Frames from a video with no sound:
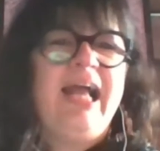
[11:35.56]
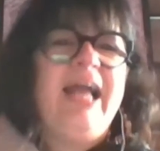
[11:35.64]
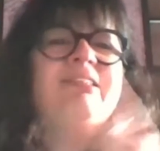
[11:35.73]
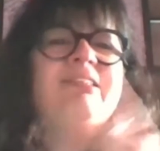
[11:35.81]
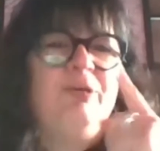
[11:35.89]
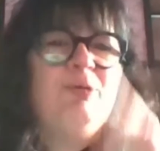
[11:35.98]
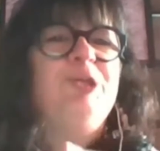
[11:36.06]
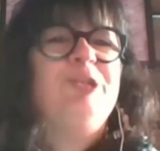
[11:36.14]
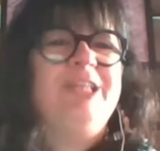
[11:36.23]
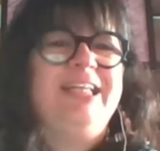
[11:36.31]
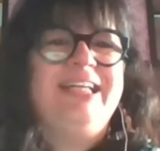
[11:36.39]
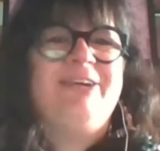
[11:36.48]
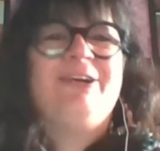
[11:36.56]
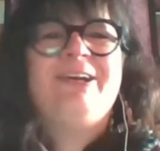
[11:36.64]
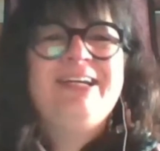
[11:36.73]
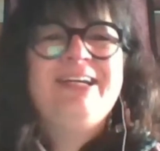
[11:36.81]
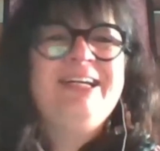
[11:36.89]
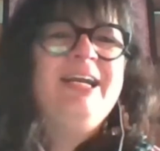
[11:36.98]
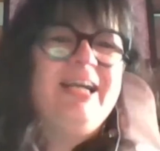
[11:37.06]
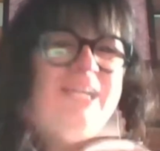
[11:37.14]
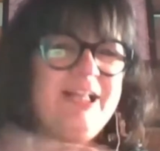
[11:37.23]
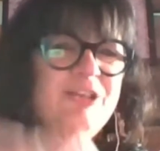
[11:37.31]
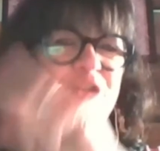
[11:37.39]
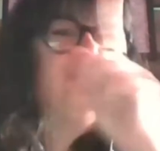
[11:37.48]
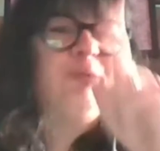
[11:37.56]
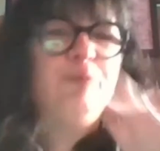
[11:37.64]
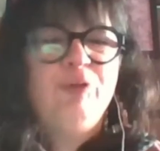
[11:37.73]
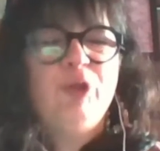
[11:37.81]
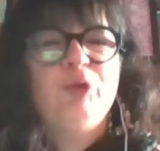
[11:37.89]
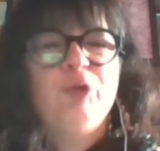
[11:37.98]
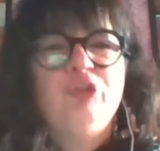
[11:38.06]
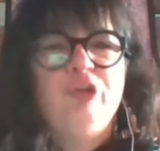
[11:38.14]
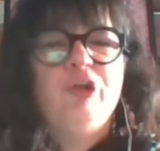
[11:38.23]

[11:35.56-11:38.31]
see what you did there. There's a flow